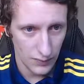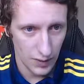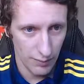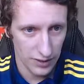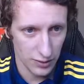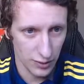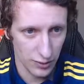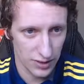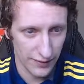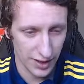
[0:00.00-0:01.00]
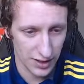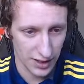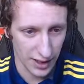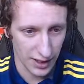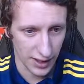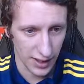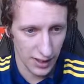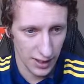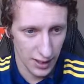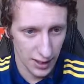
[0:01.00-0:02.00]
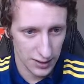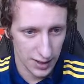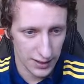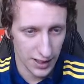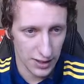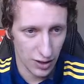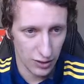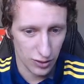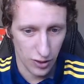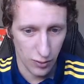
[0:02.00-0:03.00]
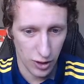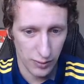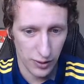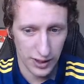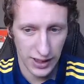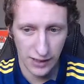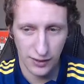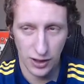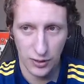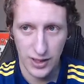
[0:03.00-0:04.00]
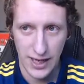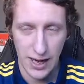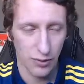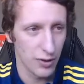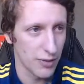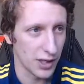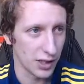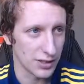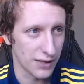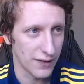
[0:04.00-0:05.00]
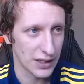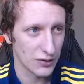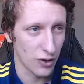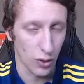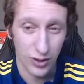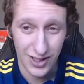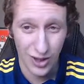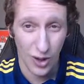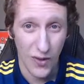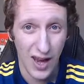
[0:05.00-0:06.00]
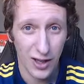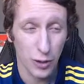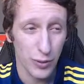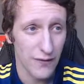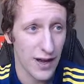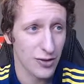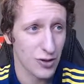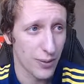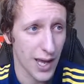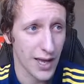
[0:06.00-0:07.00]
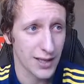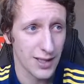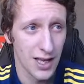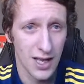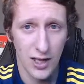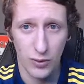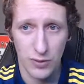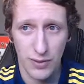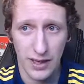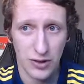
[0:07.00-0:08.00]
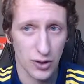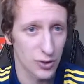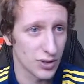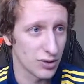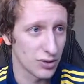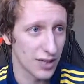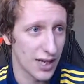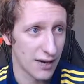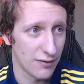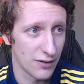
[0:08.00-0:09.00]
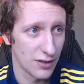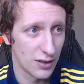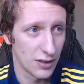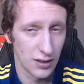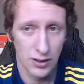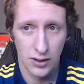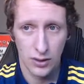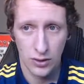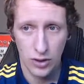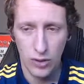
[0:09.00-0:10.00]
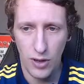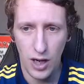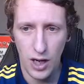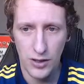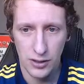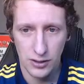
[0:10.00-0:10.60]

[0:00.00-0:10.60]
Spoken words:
Max Cruz is having a stinker. So let's get Tosson on. We're going to play Calvert-Lewin down the middle as an advance forward because he's got that little bit of extra pace, which Max Cruz doesn't have. Come on.